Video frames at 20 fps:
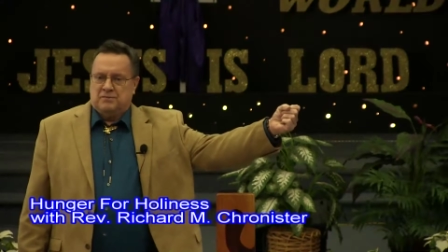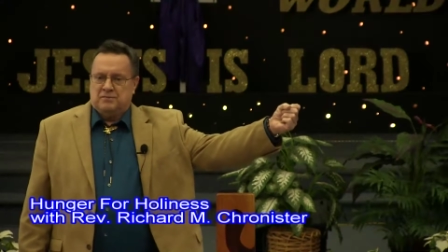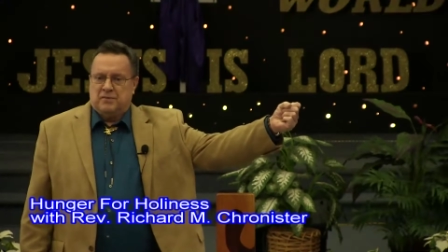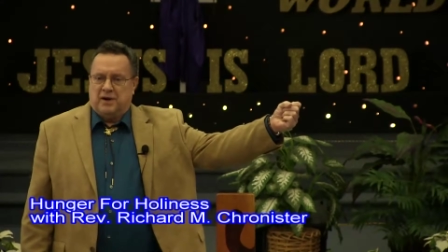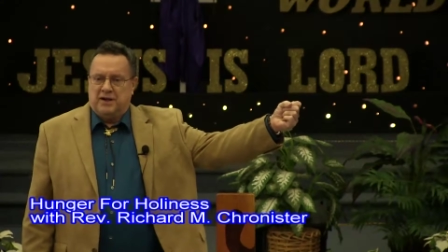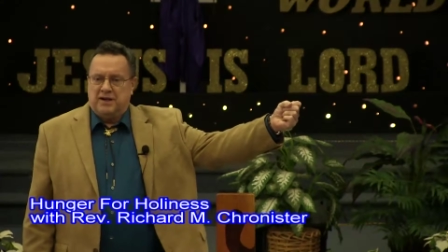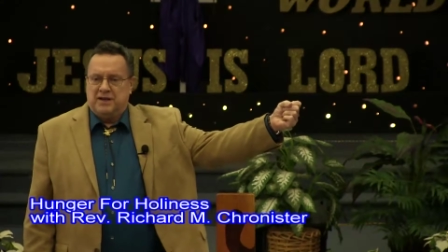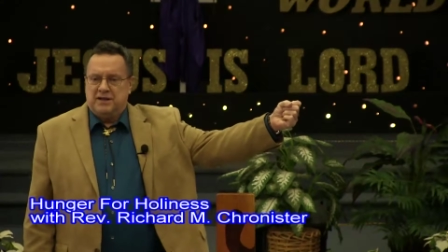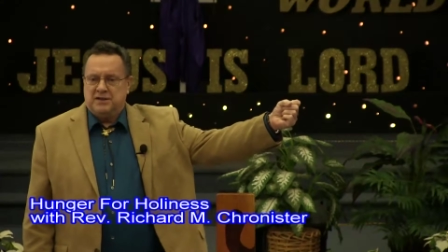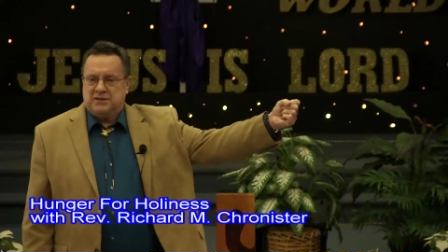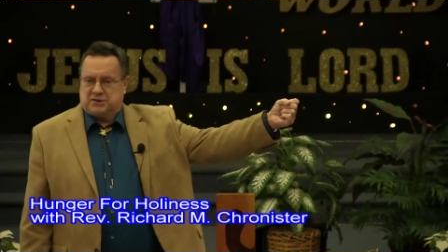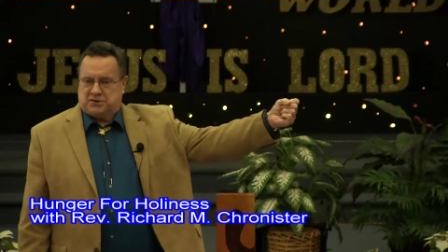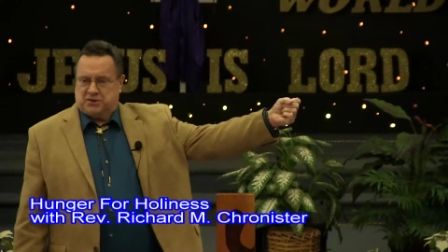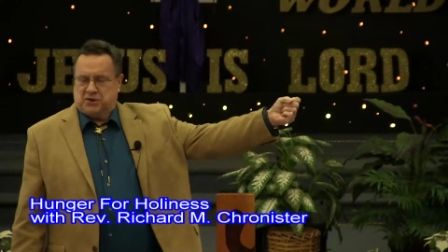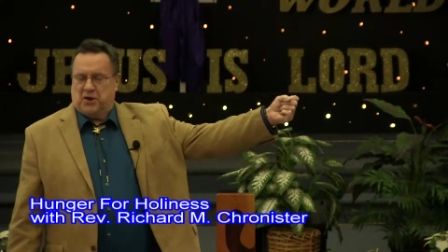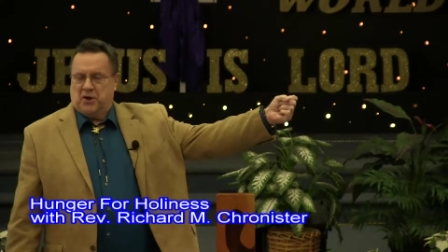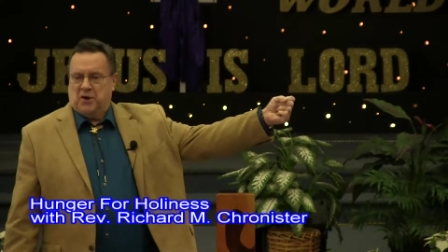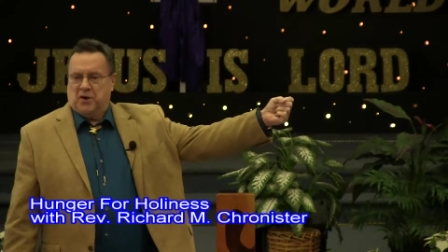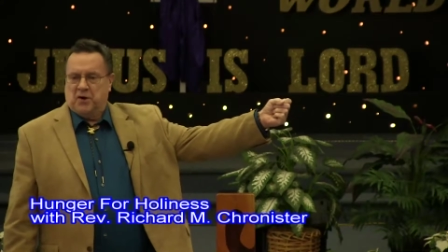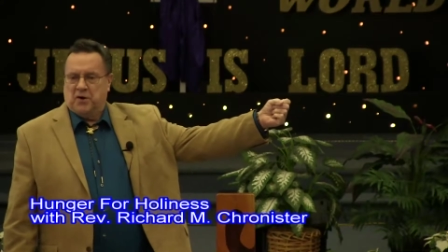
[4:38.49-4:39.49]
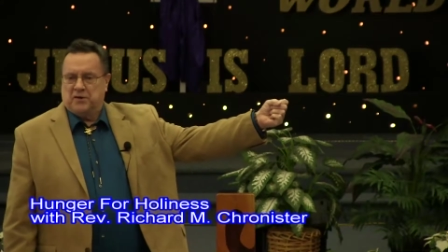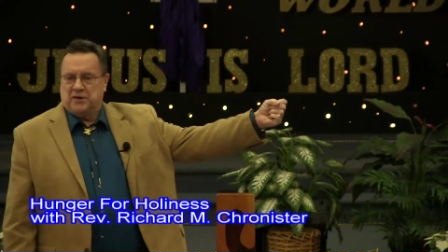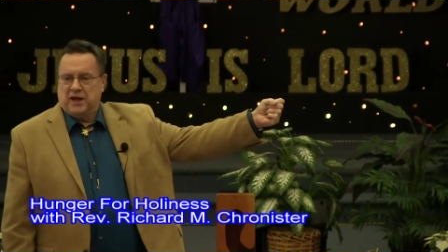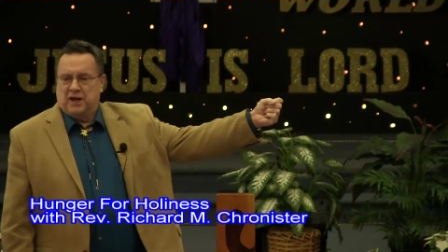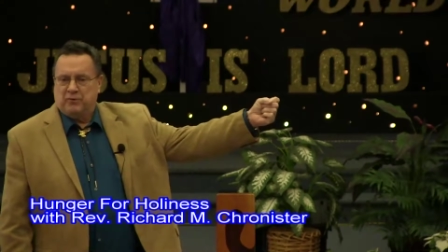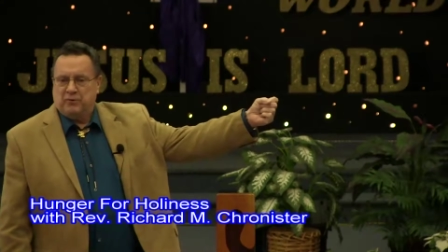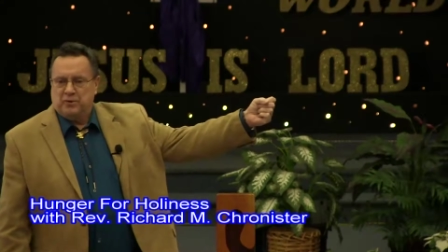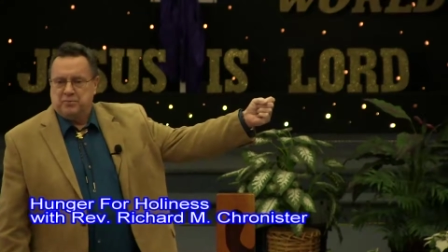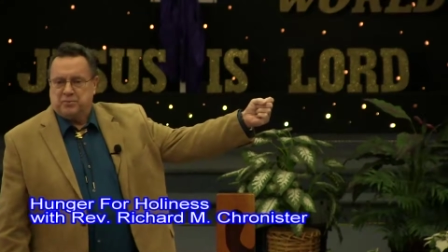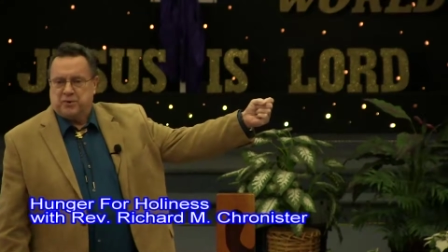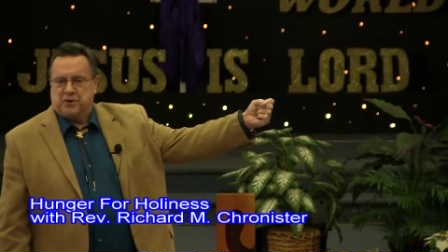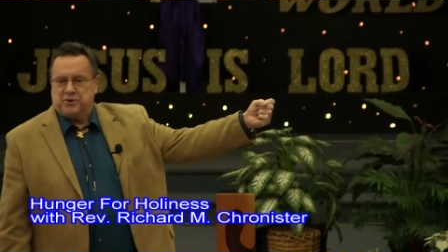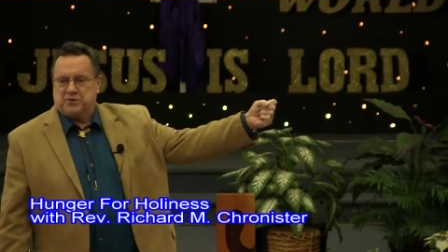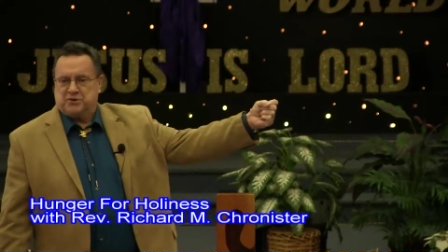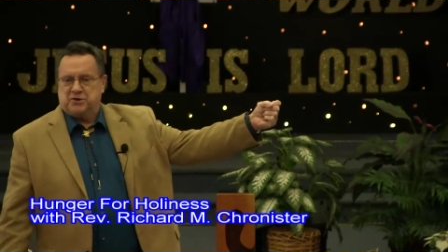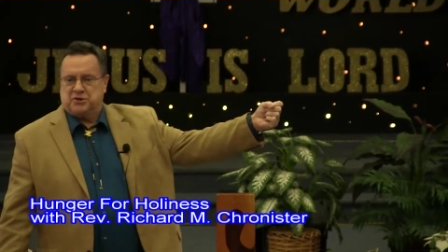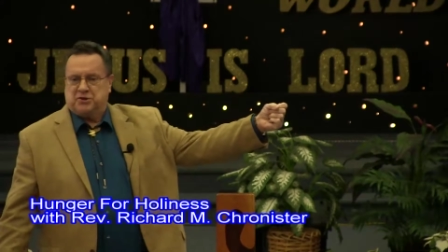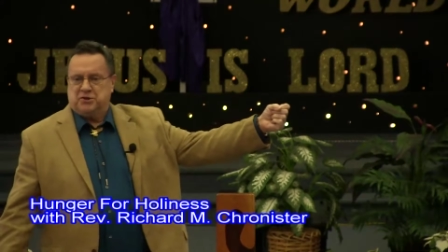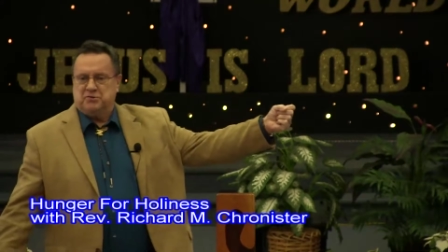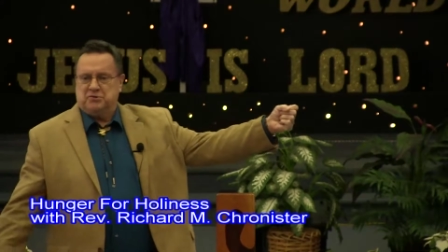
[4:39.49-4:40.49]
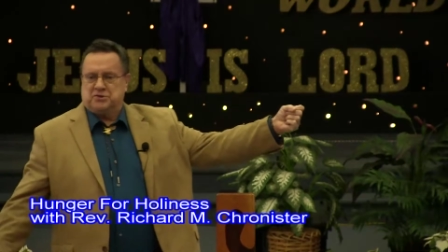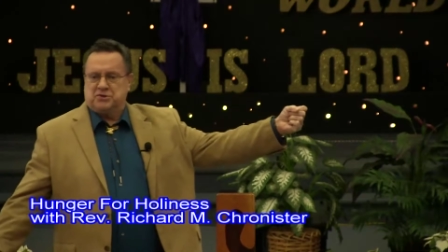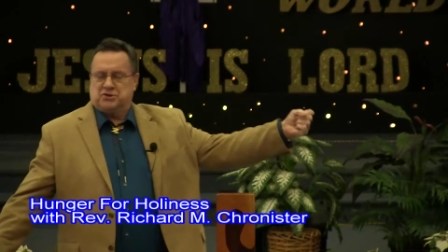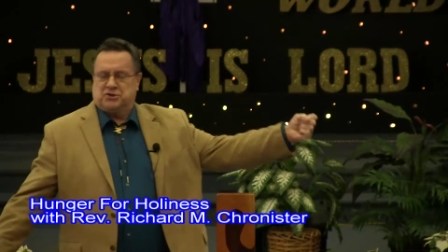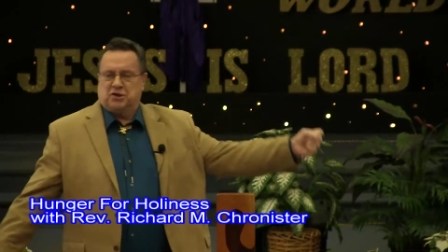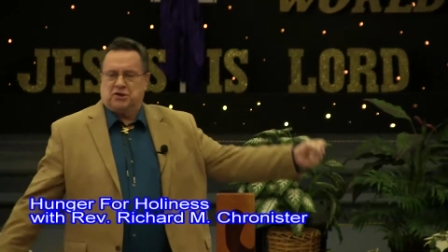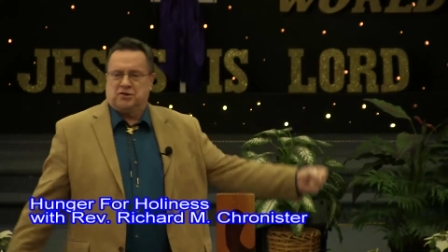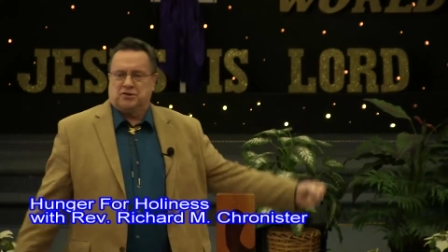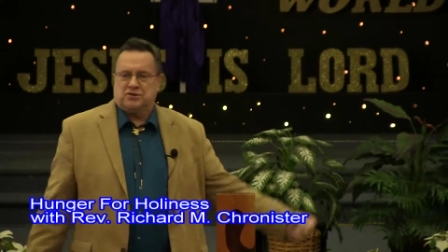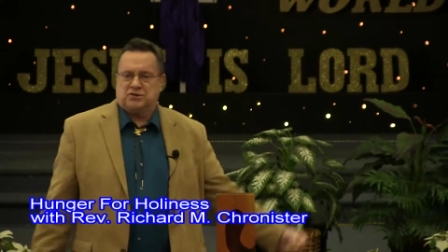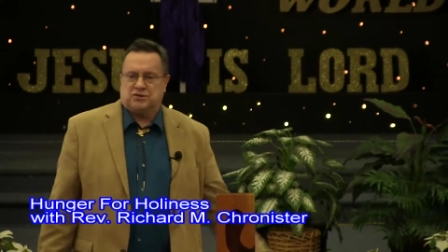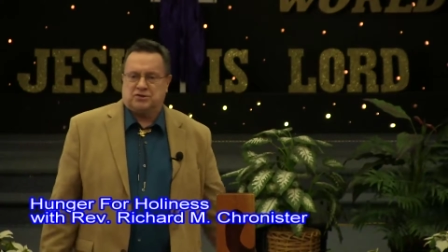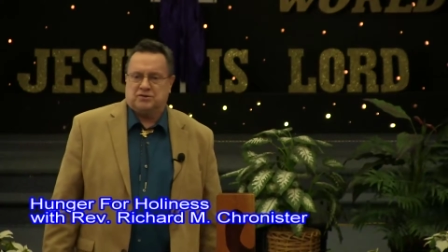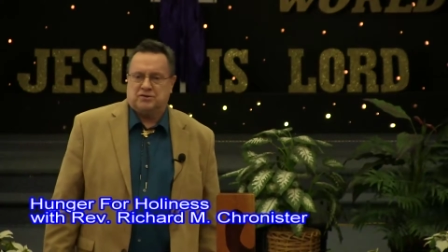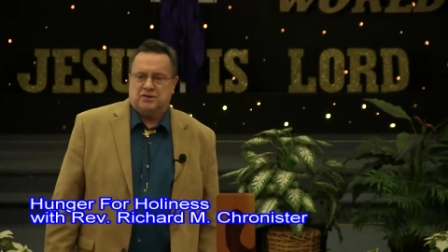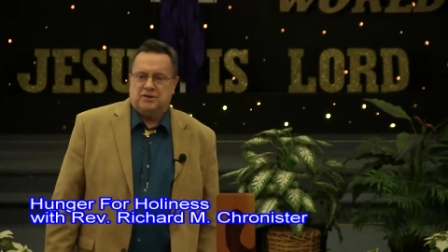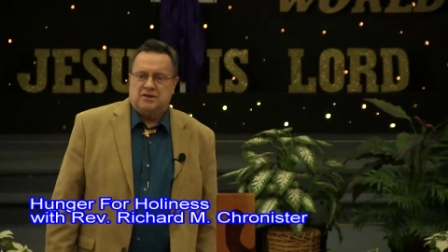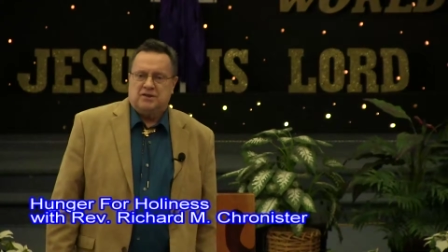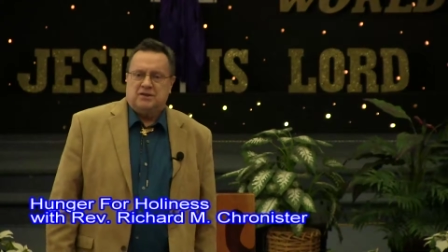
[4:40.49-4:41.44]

mighty Saul that would persecute the church.